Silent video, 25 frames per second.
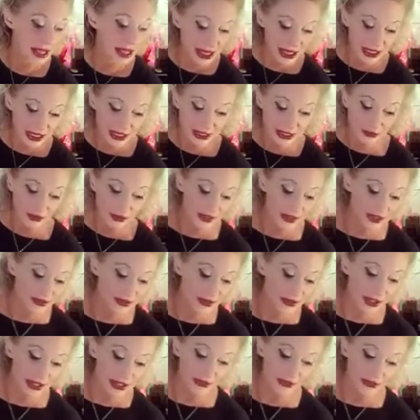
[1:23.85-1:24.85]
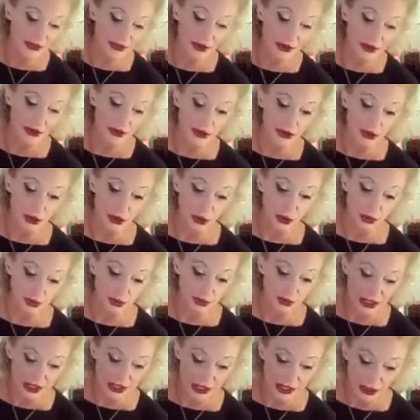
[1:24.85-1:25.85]
He feels very left out in the cold
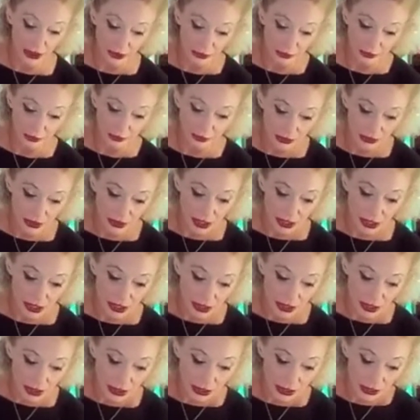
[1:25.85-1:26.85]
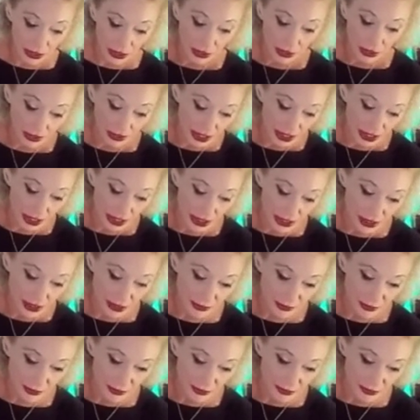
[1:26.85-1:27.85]
right now.
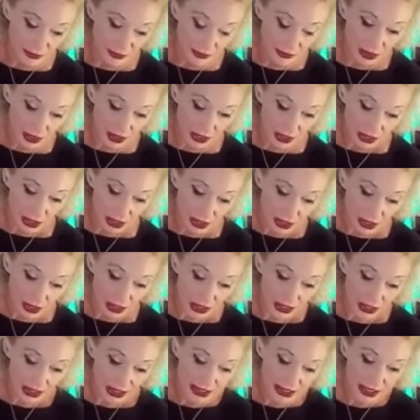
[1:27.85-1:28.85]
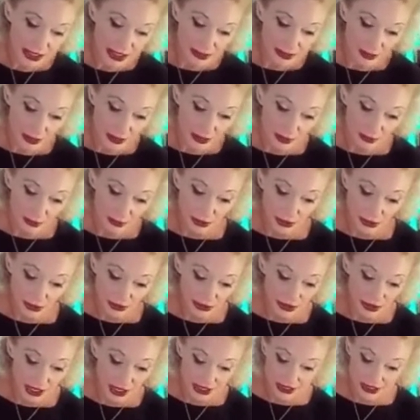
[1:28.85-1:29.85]
Okay? He does want to build. You
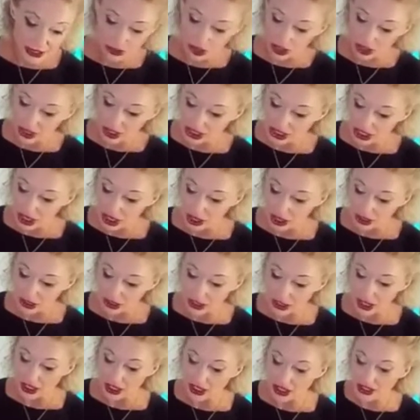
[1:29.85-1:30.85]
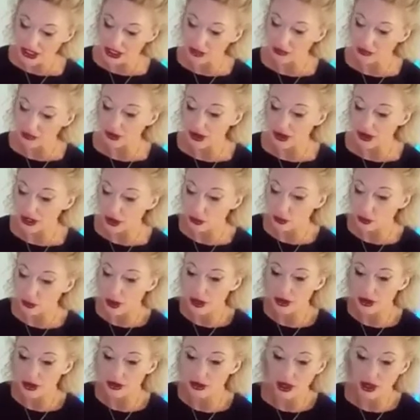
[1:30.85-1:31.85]
guys are not talking. I'm just going to find out why
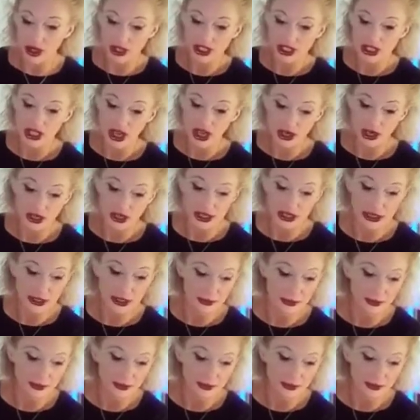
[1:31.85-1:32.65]
you're not talking.